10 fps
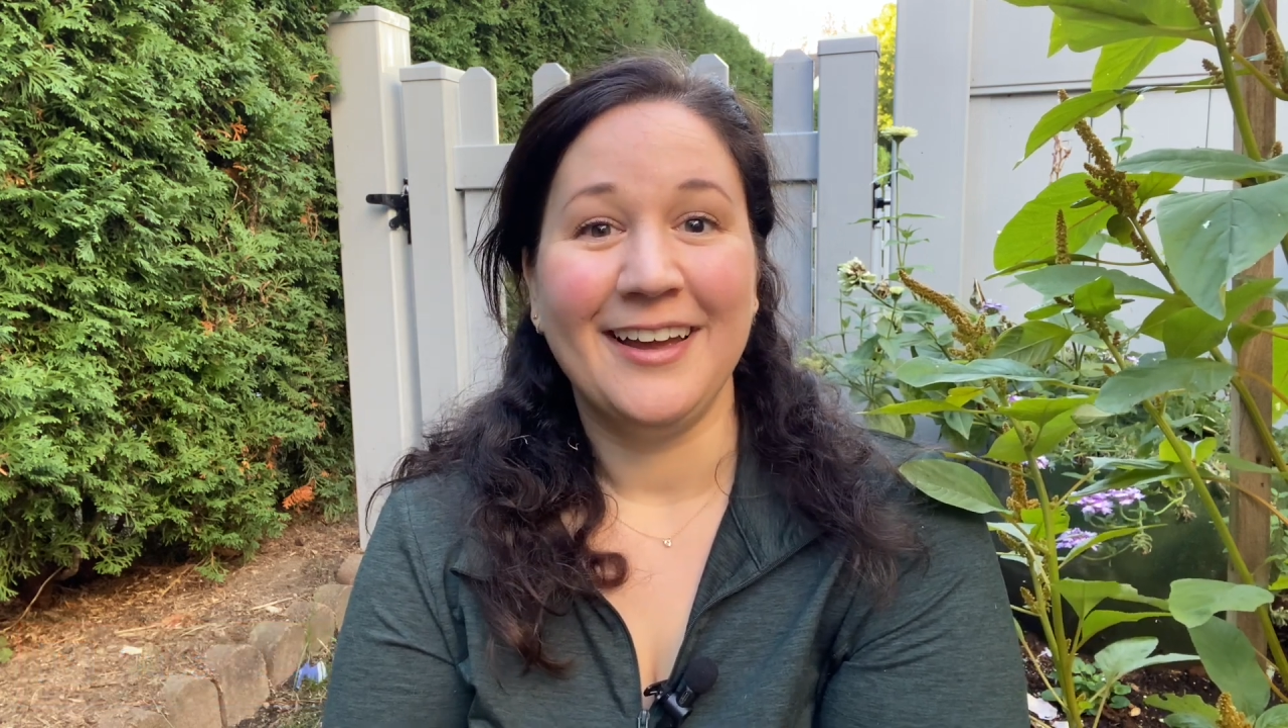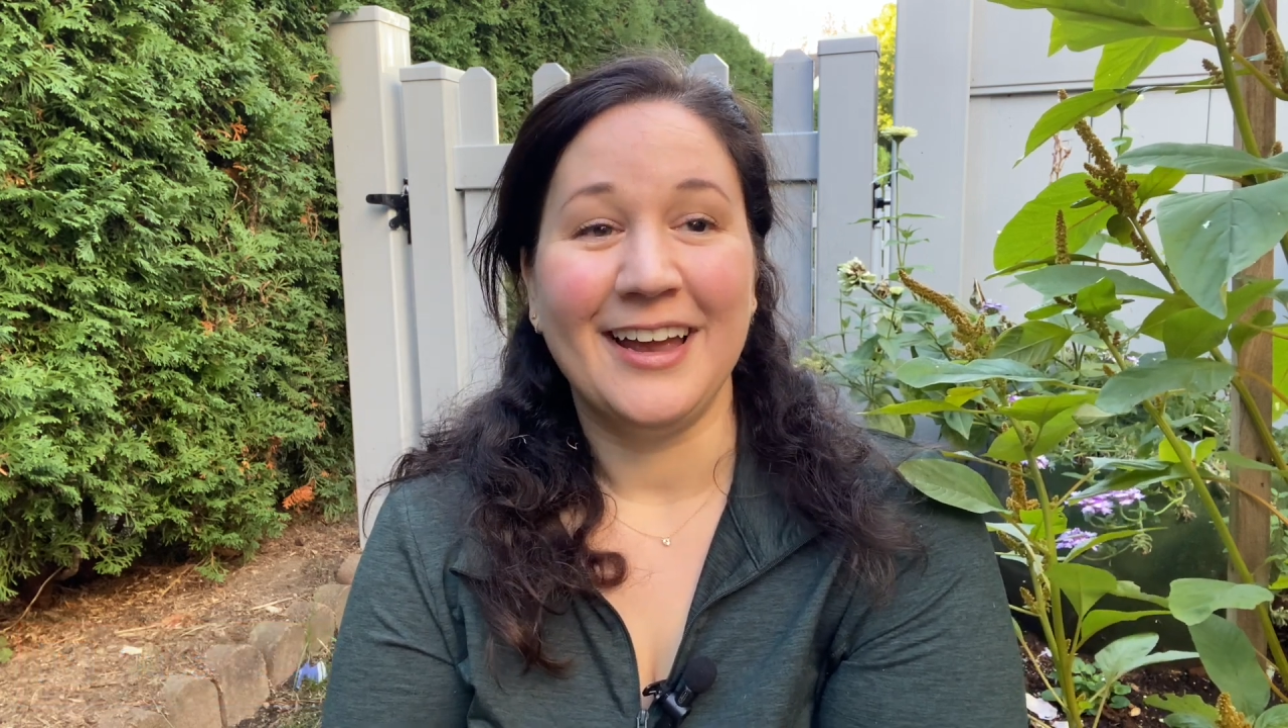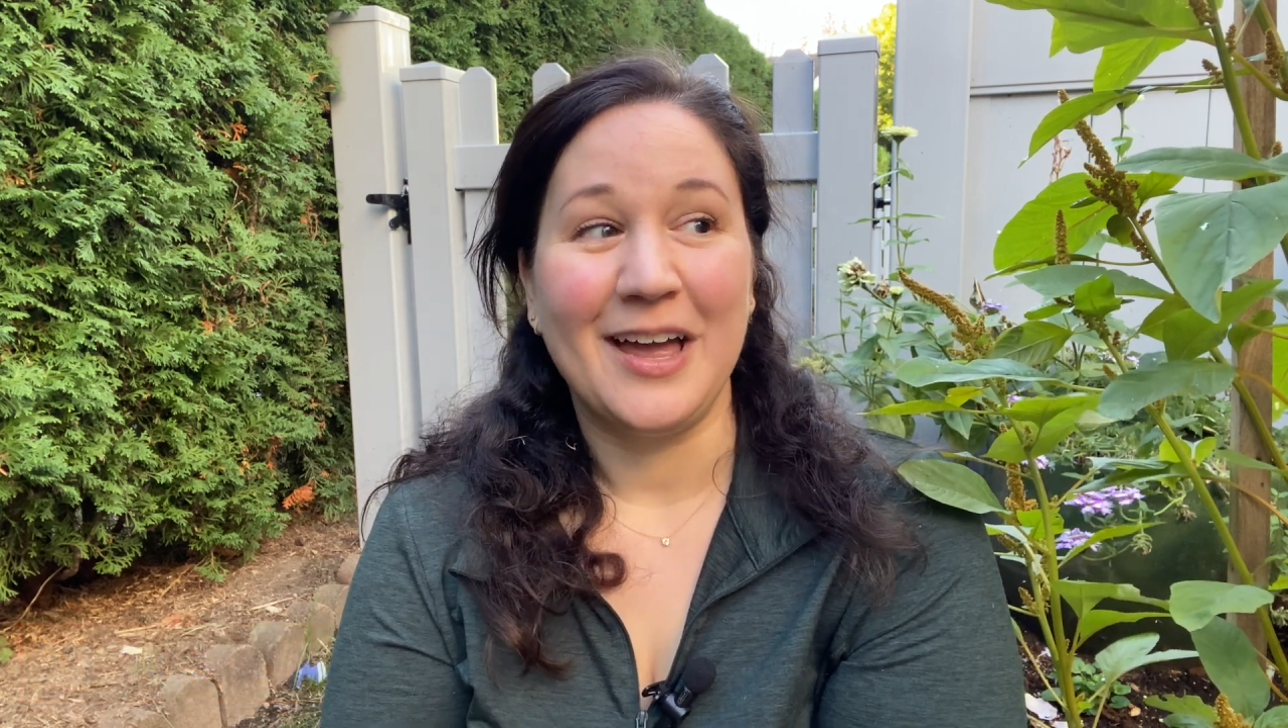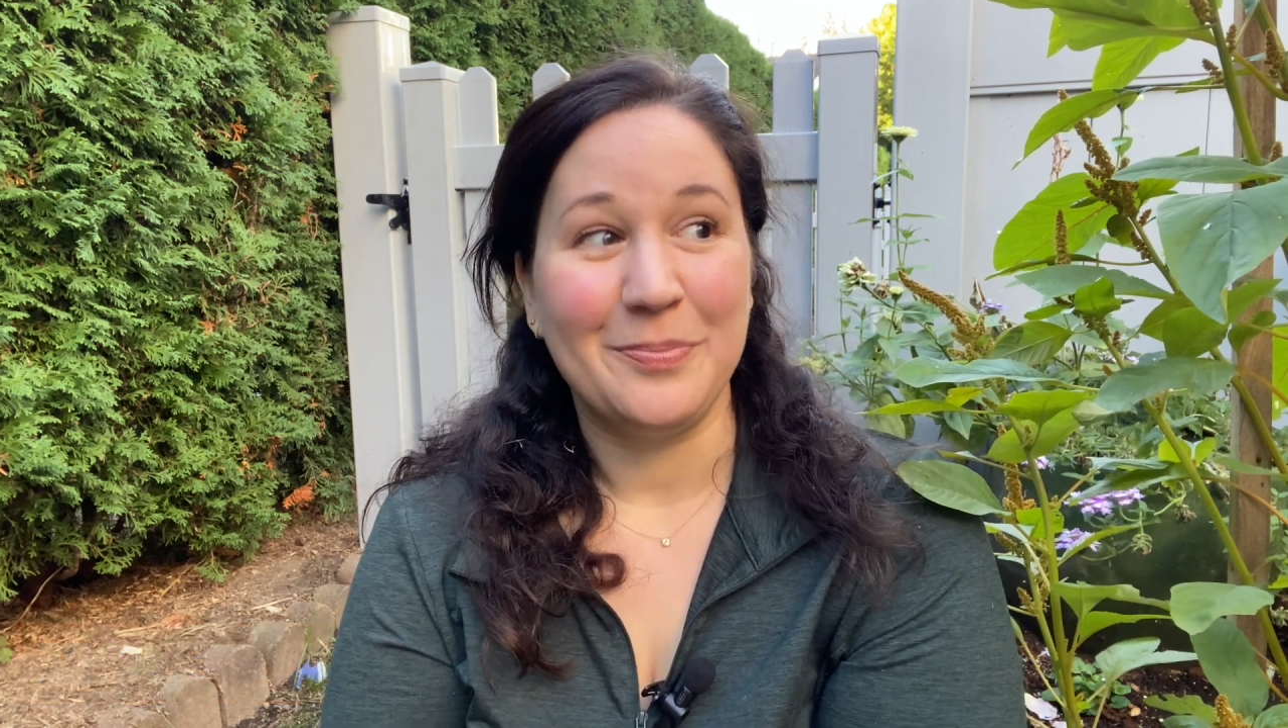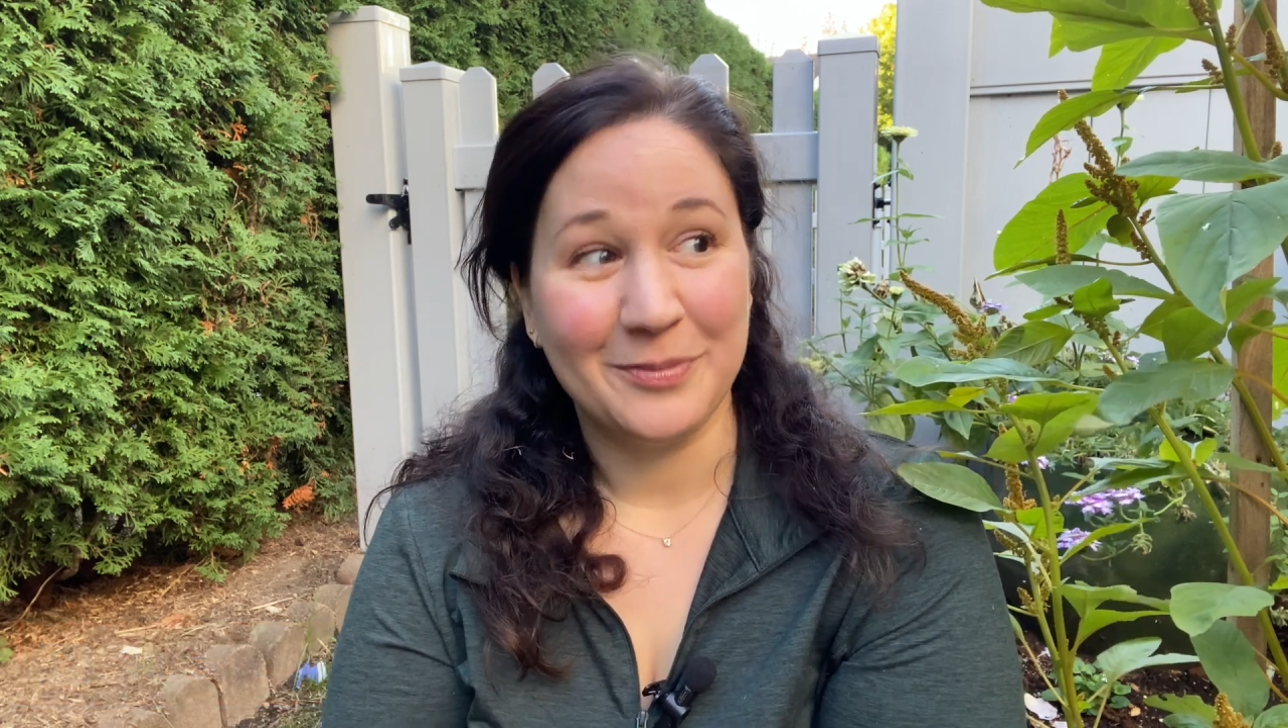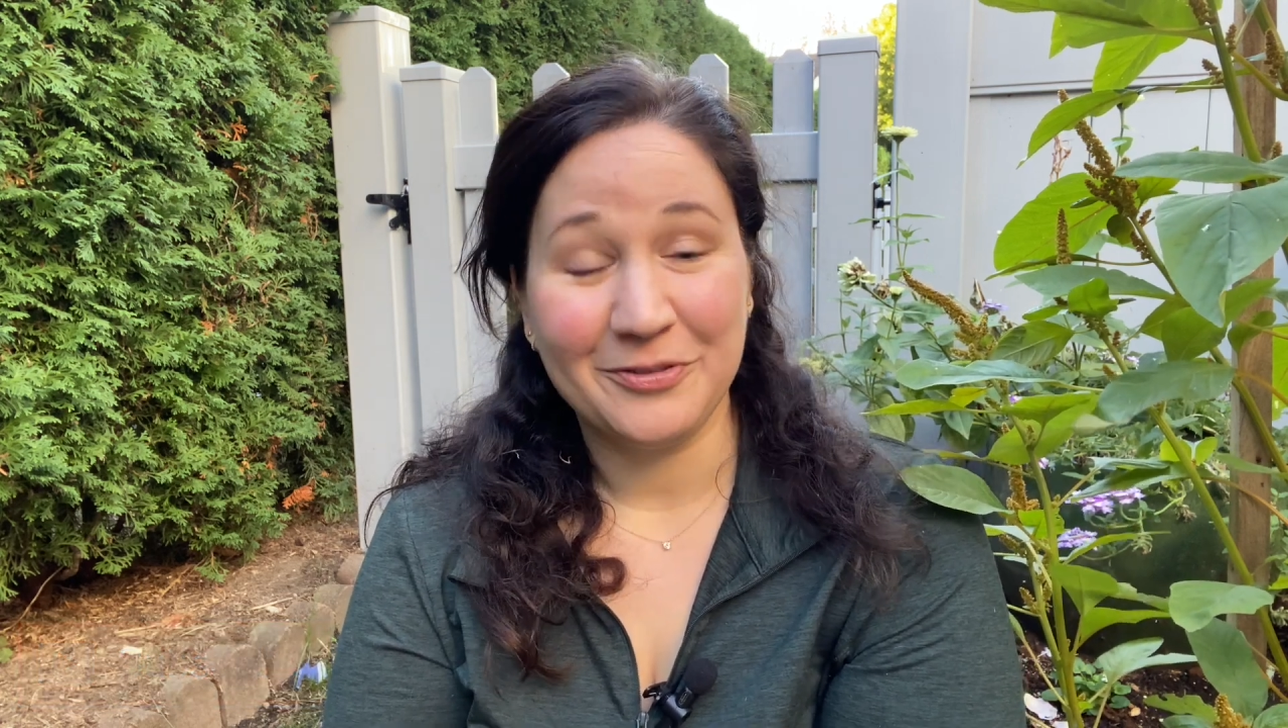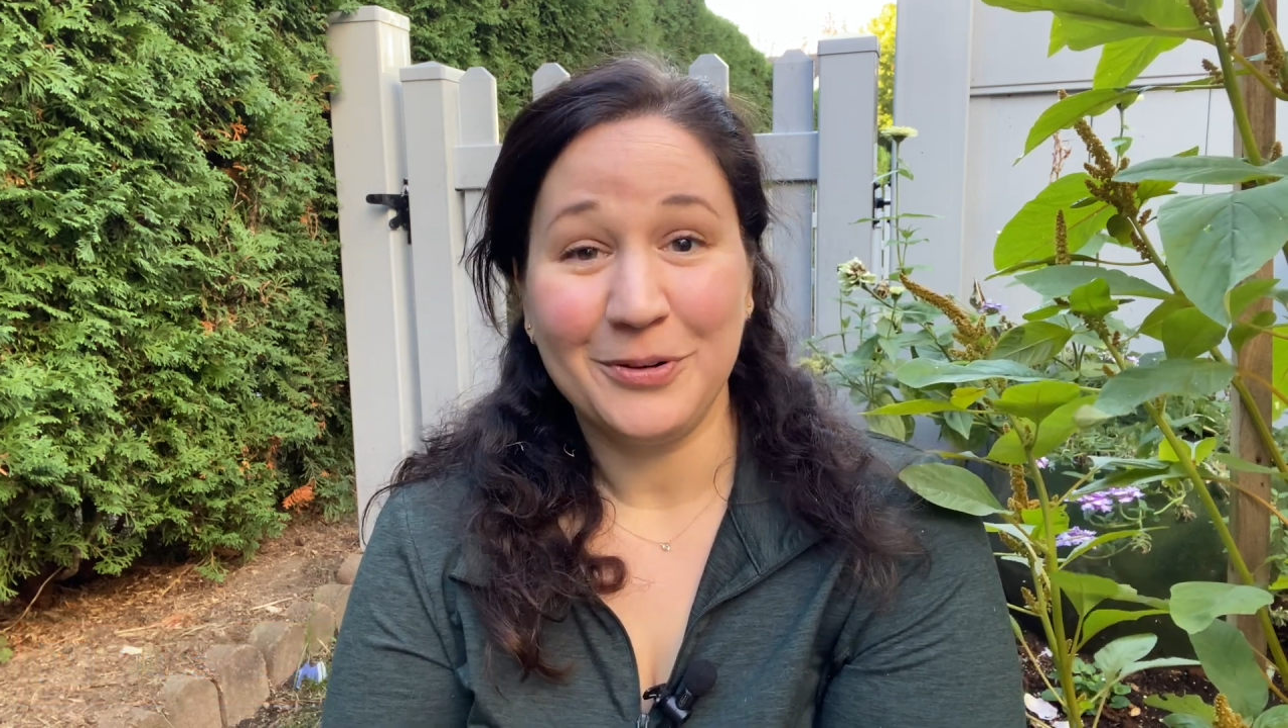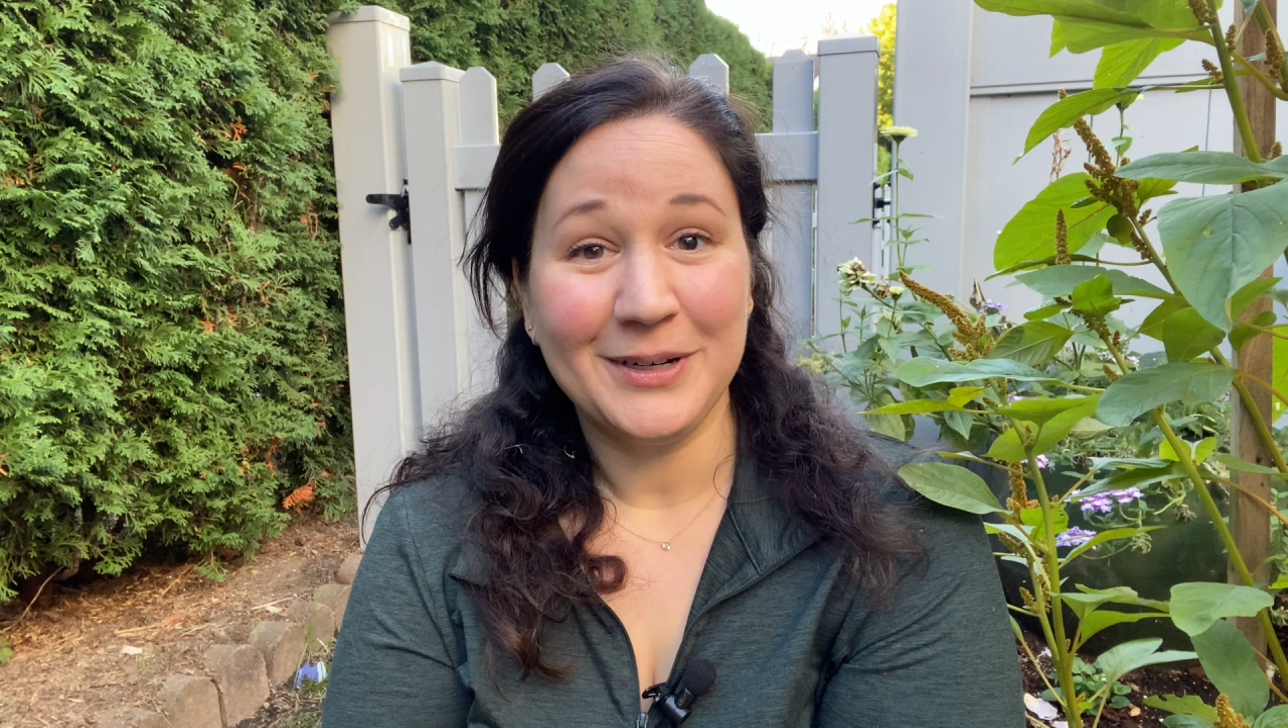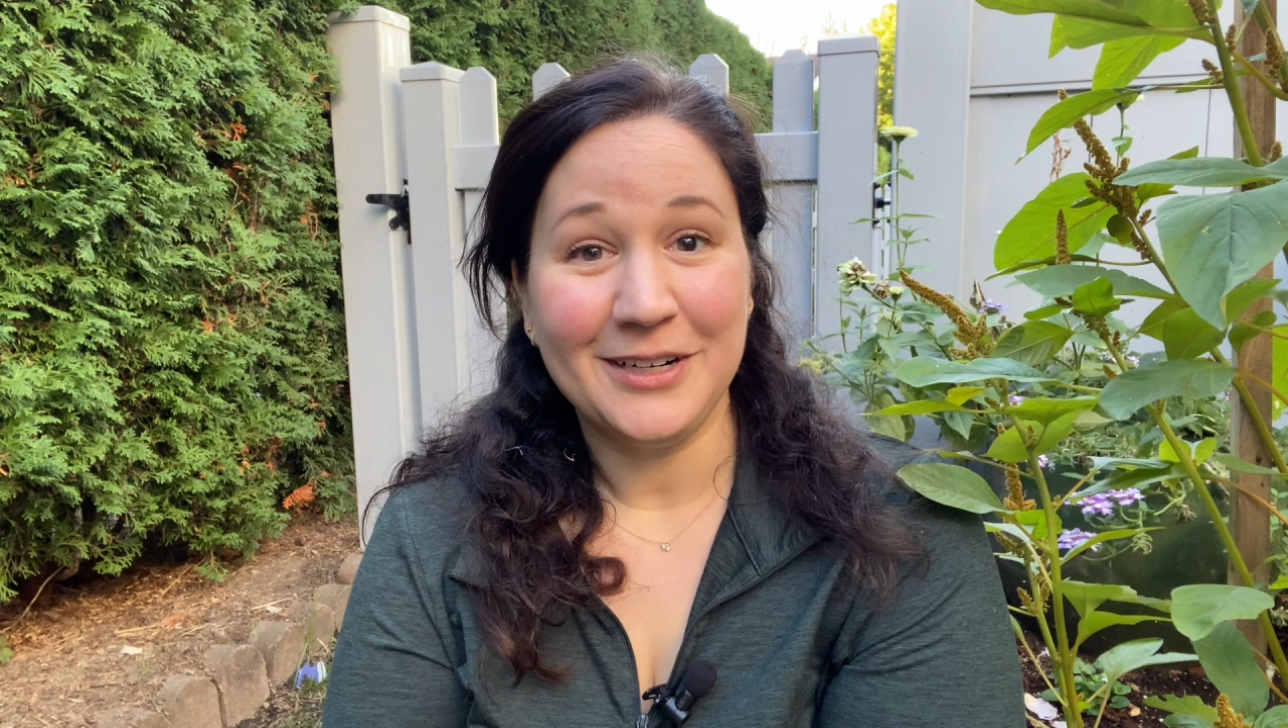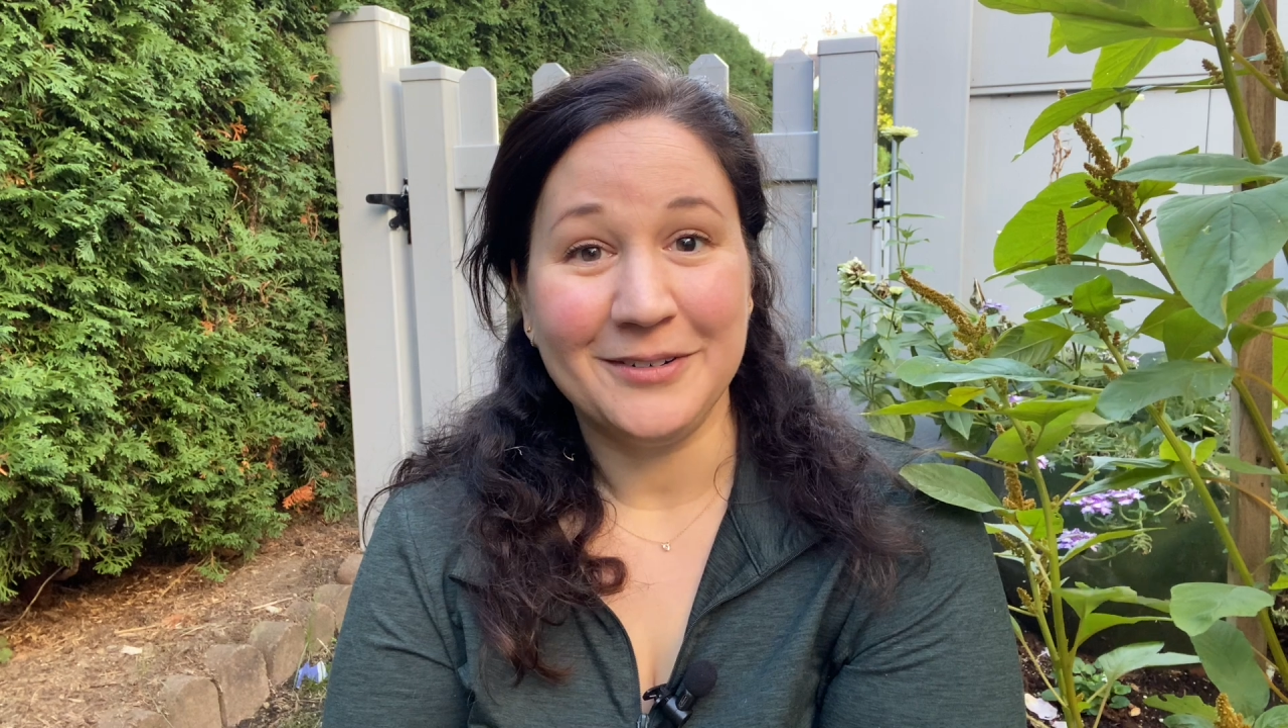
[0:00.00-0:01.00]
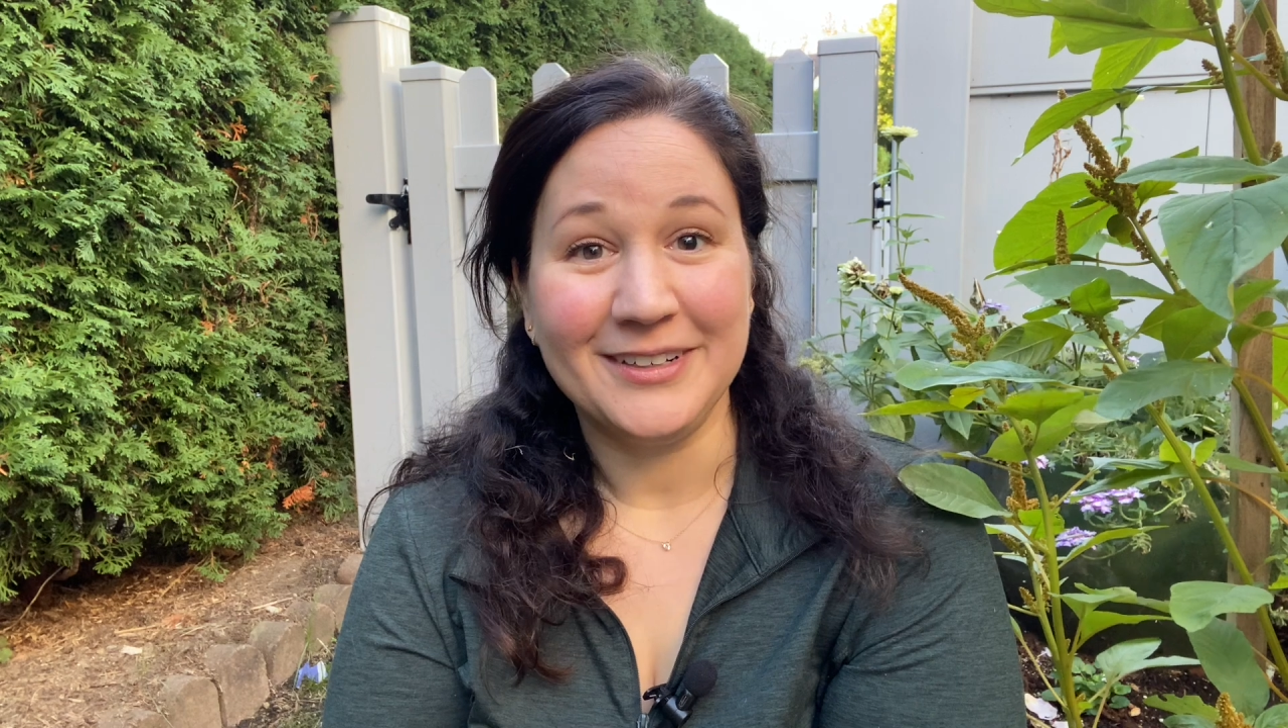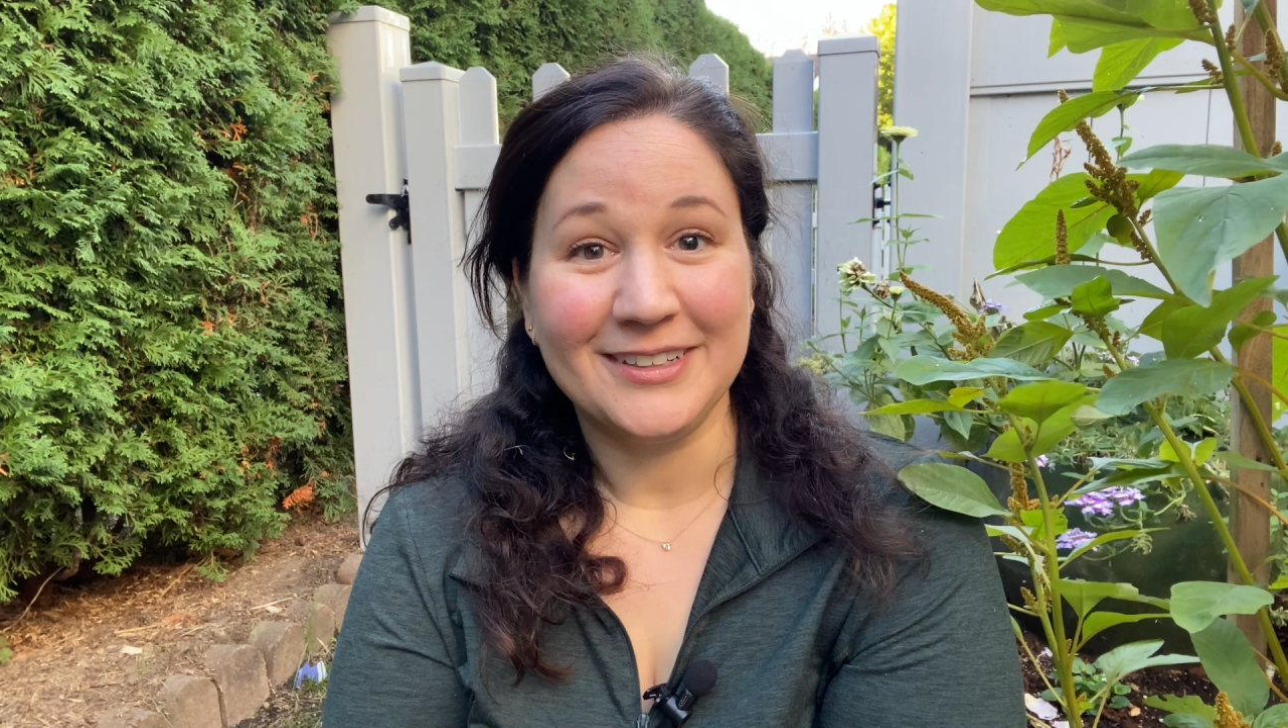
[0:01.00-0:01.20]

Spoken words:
And before we know it,